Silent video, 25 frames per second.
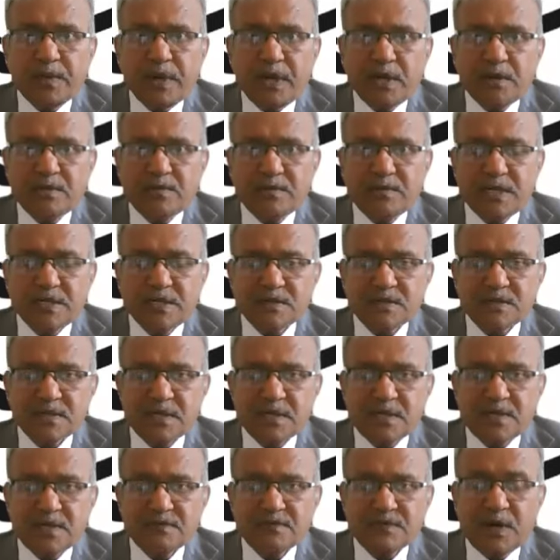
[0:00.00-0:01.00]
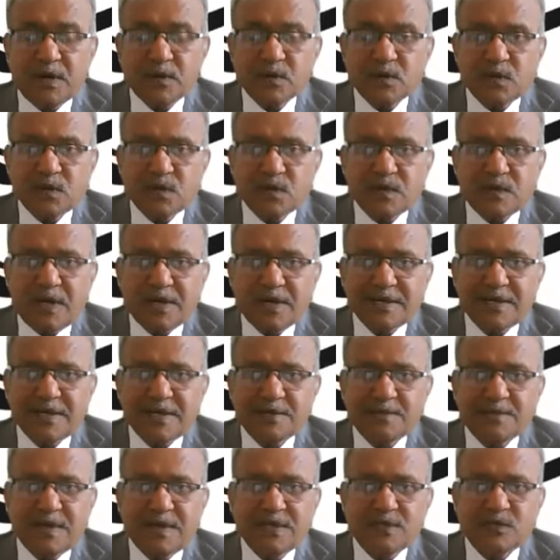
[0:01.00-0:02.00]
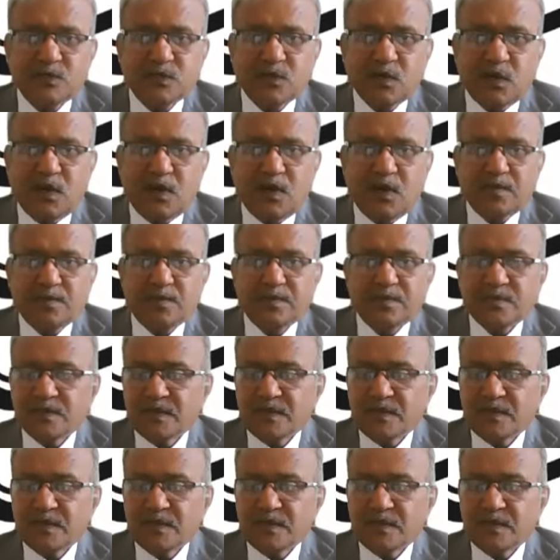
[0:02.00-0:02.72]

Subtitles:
prepare myself, how to target my job.